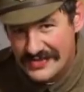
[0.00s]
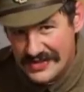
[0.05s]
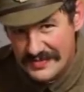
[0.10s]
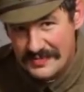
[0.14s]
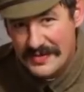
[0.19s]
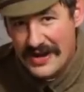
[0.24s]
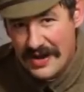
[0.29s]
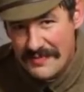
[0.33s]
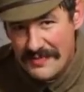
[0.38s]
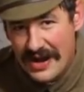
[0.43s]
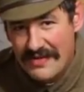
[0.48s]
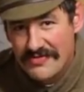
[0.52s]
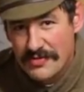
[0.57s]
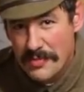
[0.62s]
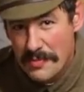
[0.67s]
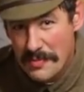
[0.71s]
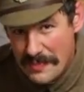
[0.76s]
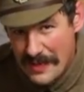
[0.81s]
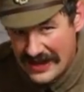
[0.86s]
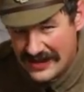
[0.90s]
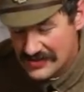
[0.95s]
just come back from
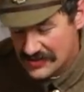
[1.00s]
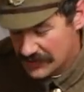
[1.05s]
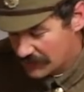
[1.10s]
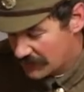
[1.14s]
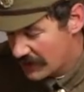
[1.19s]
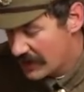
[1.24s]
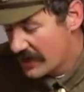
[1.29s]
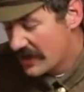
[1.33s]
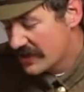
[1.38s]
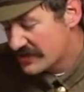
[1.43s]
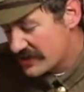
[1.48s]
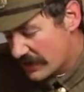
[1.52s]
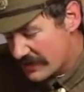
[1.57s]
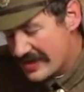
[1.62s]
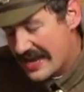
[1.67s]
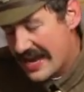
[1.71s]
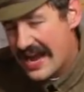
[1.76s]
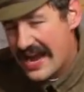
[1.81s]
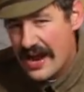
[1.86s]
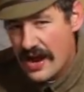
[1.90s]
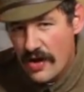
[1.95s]
a battle. So
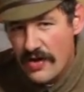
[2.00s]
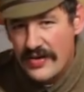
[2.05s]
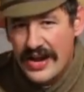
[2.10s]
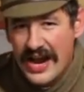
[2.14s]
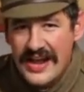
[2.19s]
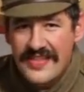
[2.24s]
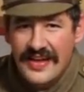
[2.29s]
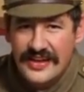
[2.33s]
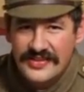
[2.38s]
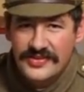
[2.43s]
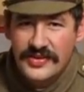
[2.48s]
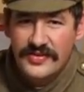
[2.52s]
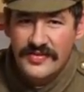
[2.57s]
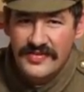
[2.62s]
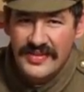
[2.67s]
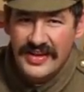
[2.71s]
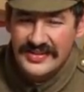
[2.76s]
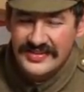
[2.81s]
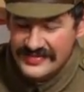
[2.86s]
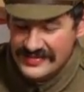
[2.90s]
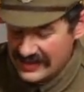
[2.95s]
yeah, okay, that's
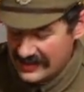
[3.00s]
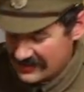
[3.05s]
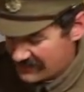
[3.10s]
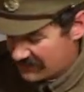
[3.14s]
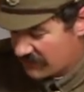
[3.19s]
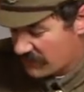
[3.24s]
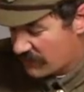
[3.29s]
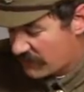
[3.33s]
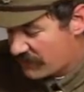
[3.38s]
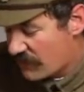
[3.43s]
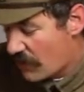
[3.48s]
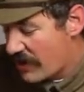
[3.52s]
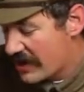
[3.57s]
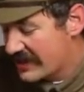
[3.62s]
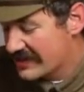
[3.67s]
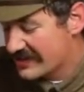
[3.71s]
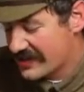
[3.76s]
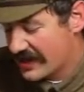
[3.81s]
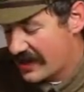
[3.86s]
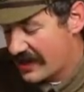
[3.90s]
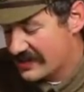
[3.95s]
fine
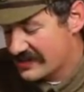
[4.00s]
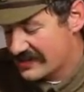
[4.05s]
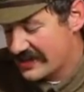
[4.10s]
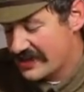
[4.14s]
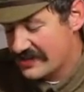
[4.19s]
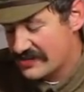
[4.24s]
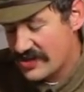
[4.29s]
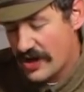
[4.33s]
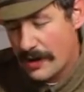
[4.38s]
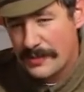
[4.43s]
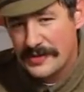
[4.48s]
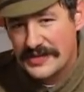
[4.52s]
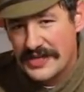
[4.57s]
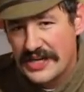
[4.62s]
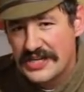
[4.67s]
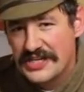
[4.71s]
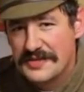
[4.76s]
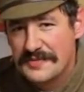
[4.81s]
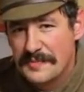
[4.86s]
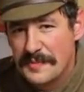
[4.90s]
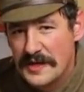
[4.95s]
as an
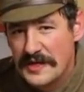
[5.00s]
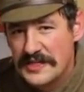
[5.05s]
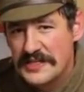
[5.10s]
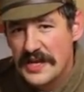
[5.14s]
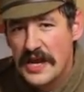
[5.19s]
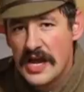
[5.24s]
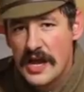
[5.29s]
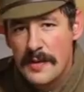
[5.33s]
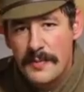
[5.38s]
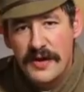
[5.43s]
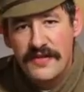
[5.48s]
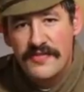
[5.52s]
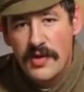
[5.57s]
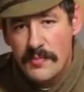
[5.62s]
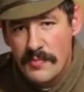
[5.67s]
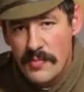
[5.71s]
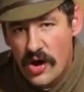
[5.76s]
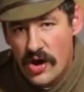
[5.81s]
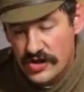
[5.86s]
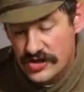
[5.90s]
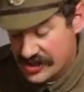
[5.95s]
interpretation piece, but if you're
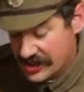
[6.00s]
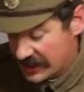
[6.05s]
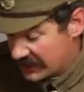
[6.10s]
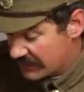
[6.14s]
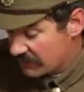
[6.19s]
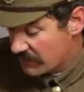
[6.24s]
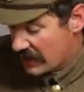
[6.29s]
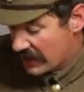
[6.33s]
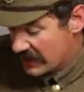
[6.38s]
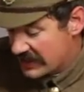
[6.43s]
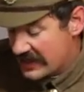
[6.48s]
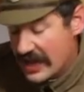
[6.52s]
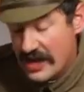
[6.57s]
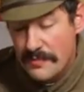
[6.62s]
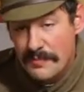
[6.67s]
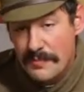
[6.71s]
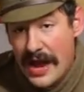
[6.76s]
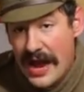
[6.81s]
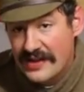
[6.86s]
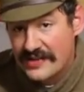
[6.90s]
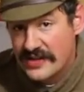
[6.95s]
marching, get
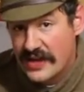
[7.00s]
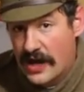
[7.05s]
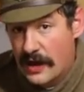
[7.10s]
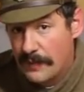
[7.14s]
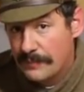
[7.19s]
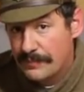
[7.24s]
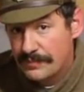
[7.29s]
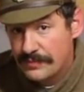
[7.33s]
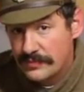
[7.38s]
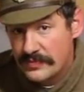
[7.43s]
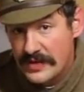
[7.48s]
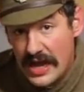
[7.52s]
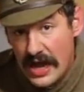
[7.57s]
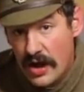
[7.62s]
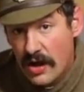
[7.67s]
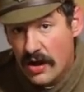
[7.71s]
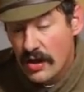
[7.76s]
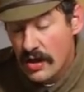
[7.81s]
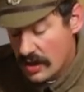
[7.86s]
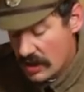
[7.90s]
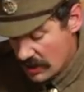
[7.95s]
them packed out.
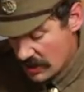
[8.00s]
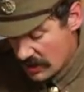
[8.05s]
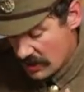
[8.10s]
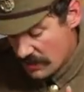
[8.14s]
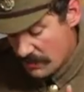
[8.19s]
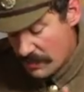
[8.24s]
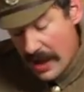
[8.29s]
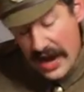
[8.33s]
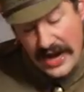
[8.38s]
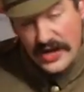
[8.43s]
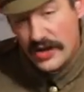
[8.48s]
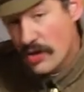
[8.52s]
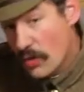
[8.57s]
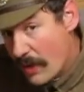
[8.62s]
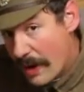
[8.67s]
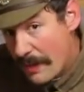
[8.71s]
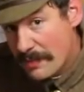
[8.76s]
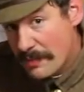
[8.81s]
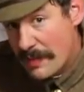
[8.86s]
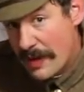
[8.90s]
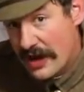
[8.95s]
Now, packing your
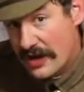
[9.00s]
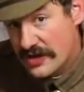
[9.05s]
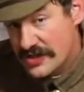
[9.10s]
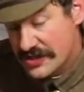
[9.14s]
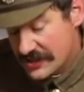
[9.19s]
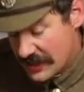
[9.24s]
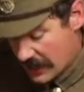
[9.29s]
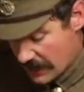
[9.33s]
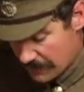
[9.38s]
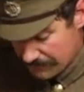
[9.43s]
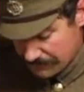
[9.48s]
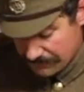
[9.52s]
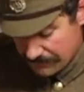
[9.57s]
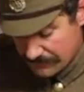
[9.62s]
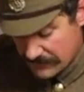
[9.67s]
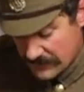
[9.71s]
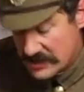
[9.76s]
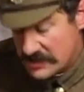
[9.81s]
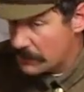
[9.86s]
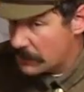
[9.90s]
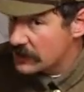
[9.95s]
webbing pouches out,
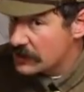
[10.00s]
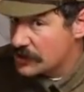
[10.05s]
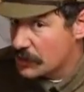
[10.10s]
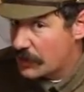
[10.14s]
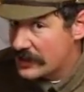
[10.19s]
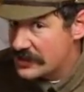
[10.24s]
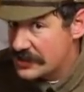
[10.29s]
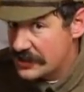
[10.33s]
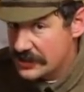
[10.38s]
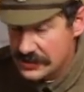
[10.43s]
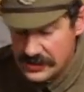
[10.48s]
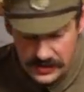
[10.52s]
there's a bunch of ways you can